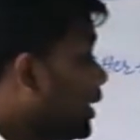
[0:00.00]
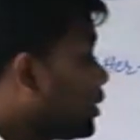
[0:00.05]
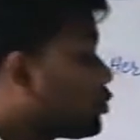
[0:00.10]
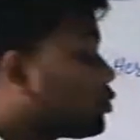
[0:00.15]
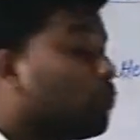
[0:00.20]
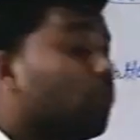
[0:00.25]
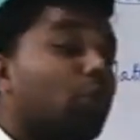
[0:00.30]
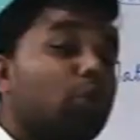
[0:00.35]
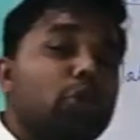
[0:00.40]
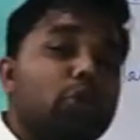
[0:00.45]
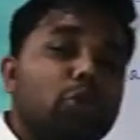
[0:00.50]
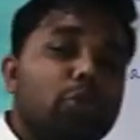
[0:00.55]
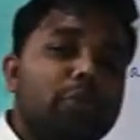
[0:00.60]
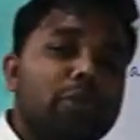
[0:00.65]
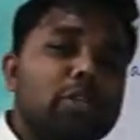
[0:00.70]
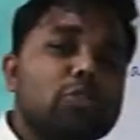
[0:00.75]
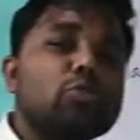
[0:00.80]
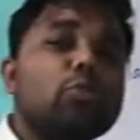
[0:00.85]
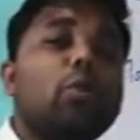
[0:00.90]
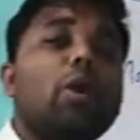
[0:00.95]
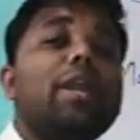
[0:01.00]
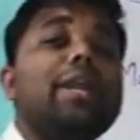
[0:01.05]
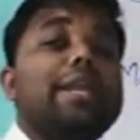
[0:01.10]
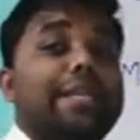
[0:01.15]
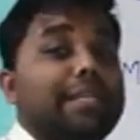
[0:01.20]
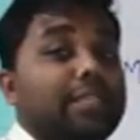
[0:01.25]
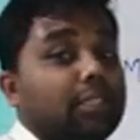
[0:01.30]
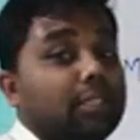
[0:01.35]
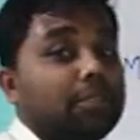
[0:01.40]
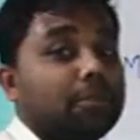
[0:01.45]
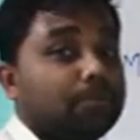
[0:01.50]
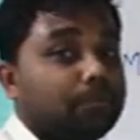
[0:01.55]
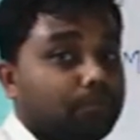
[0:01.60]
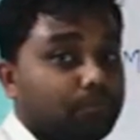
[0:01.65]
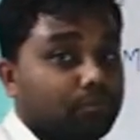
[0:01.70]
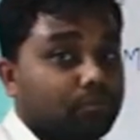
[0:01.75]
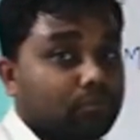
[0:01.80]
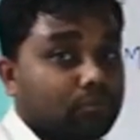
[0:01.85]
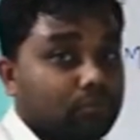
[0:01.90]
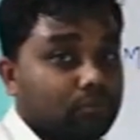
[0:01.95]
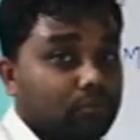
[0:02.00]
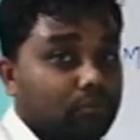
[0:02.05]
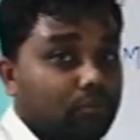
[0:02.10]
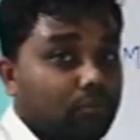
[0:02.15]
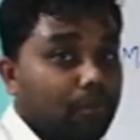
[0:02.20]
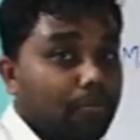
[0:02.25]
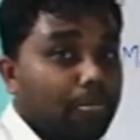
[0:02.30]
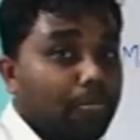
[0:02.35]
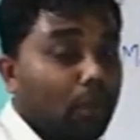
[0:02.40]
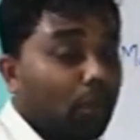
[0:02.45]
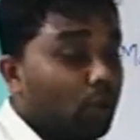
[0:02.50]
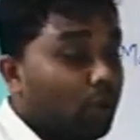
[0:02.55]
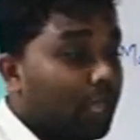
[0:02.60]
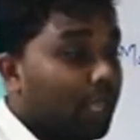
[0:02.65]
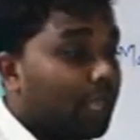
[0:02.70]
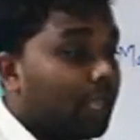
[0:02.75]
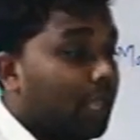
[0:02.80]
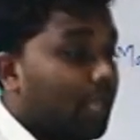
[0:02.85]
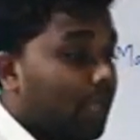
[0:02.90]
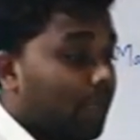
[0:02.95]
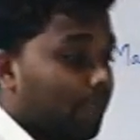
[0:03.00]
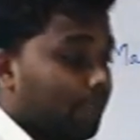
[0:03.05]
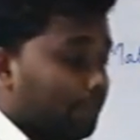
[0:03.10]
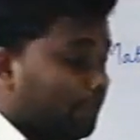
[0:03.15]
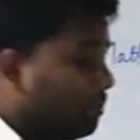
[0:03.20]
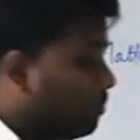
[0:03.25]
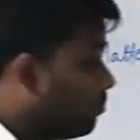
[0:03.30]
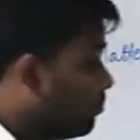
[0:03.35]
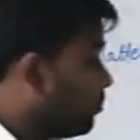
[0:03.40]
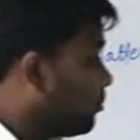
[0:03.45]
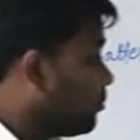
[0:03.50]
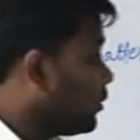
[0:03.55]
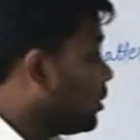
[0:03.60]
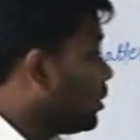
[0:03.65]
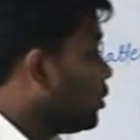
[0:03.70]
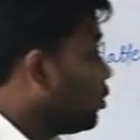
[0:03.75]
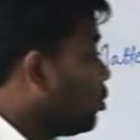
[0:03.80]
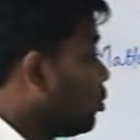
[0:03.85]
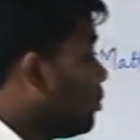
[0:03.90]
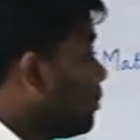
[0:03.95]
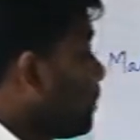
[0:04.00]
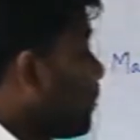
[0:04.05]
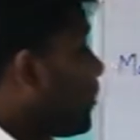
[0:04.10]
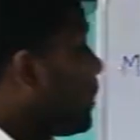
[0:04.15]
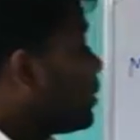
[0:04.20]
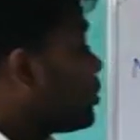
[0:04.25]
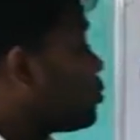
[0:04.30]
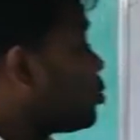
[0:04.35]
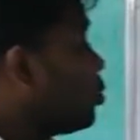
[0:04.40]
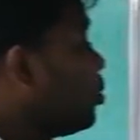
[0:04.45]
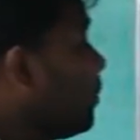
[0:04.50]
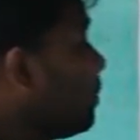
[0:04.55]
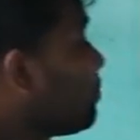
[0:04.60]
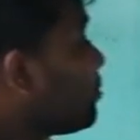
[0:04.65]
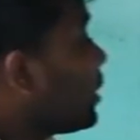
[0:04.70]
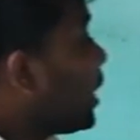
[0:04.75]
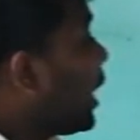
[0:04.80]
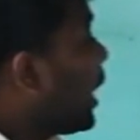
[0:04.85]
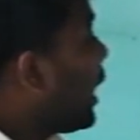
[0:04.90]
its volume is 1 liter. Okay, so